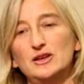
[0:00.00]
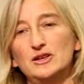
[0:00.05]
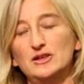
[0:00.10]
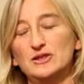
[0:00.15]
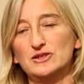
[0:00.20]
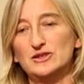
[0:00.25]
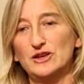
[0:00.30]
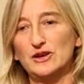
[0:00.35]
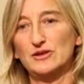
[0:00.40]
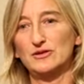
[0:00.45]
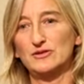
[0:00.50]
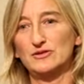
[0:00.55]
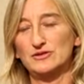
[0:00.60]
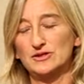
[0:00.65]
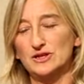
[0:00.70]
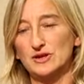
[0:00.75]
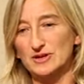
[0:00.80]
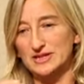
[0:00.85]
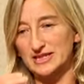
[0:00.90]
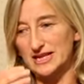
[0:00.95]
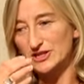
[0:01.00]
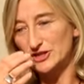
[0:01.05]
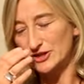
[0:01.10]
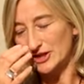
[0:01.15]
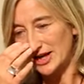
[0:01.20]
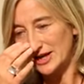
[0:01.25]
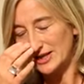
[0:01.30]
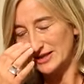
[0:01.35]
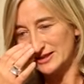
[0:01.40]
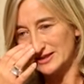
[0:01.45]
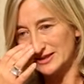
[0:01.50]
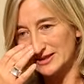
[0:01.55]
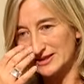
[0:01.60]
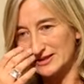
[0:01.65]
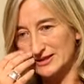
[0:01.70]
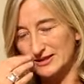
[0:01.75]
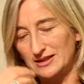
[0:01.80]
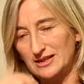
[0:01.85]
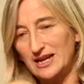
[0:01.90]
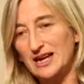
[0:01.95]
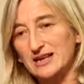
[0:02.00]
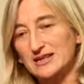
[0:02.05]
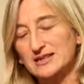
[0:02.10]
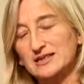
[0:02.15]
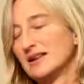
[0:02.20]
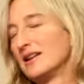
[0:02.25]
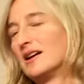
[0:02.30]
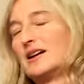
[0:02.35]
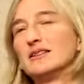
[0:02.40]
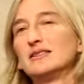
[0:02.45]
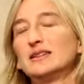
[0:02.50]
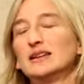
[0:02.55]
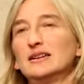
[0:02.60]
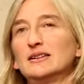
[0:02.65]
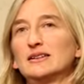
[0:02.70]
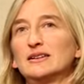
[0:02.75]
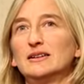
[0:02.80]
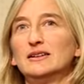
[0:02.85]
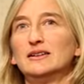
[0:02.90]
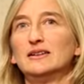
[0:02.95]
So as educators, yes, I think